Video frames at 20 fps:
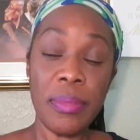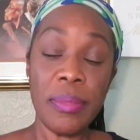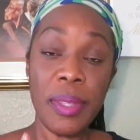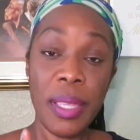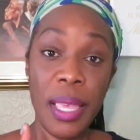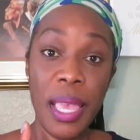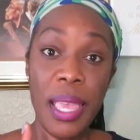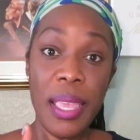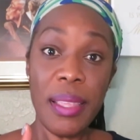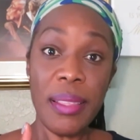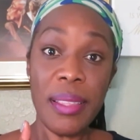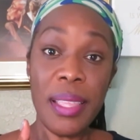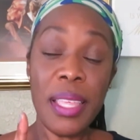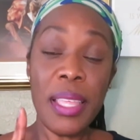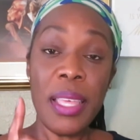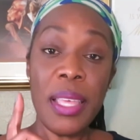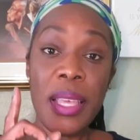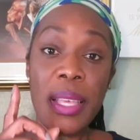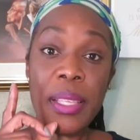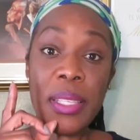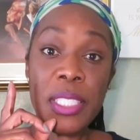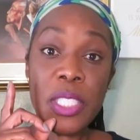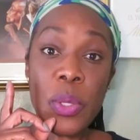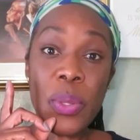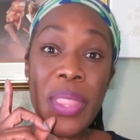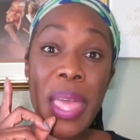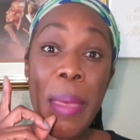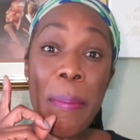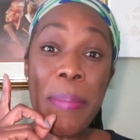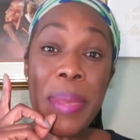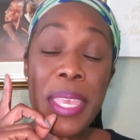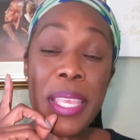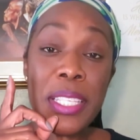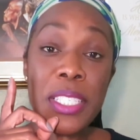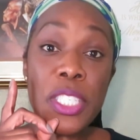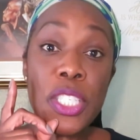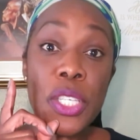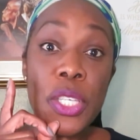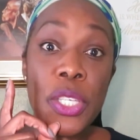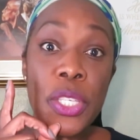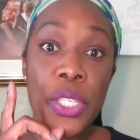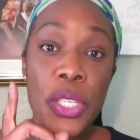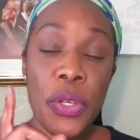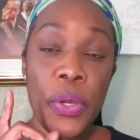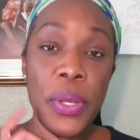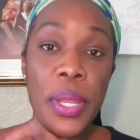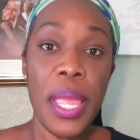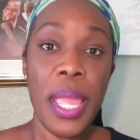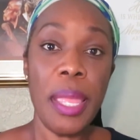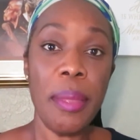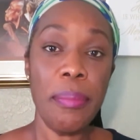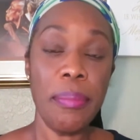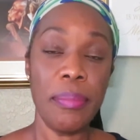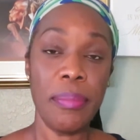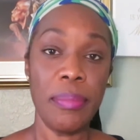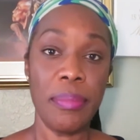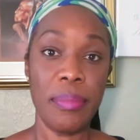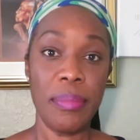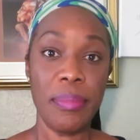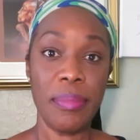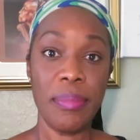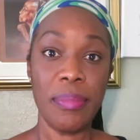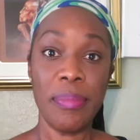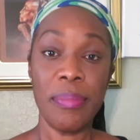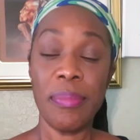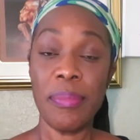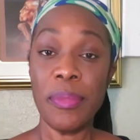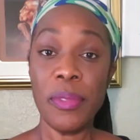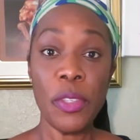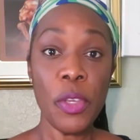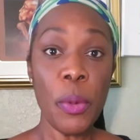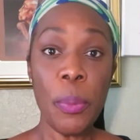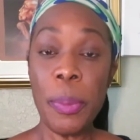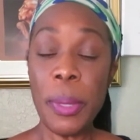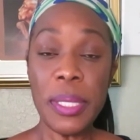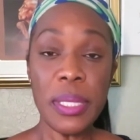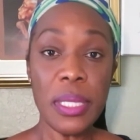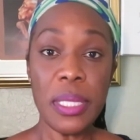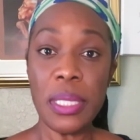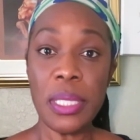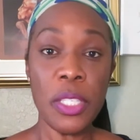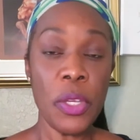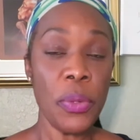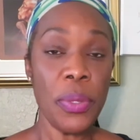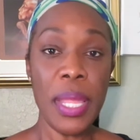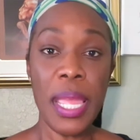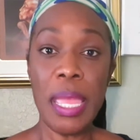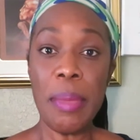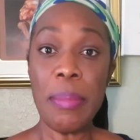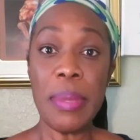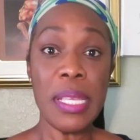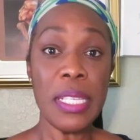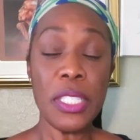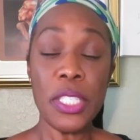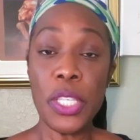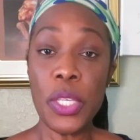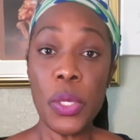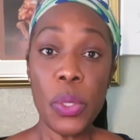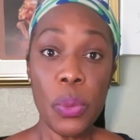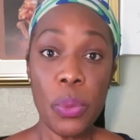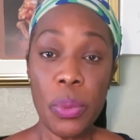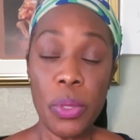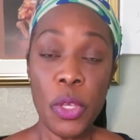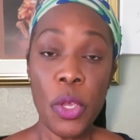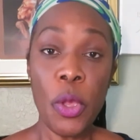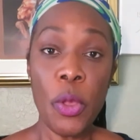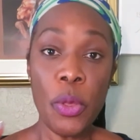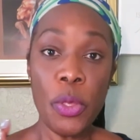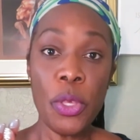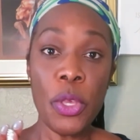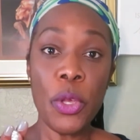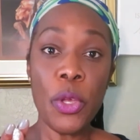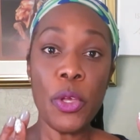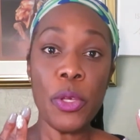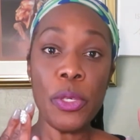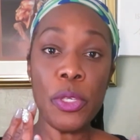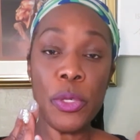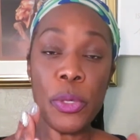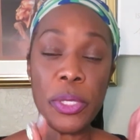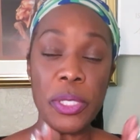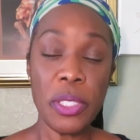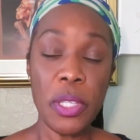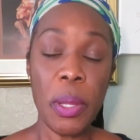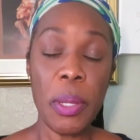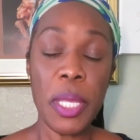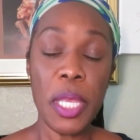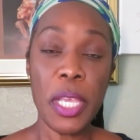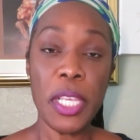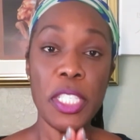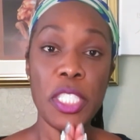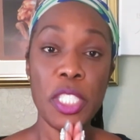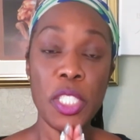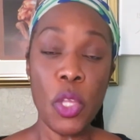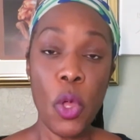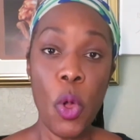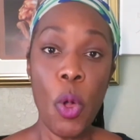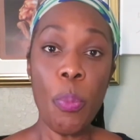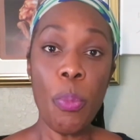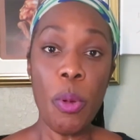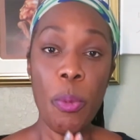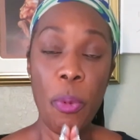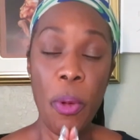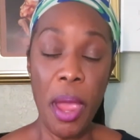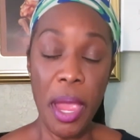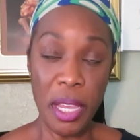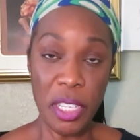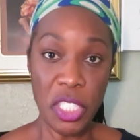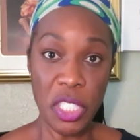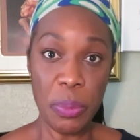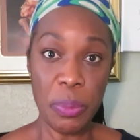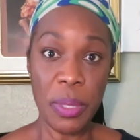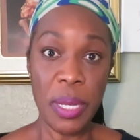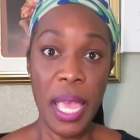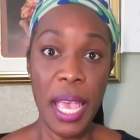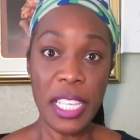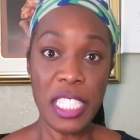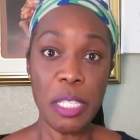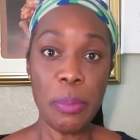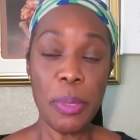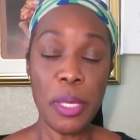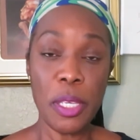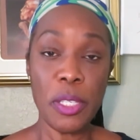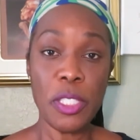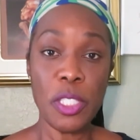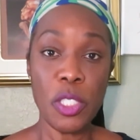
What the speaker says: Okay, so that means your name, your business, your name is you. You're starting a sole proprietorship. It has to be a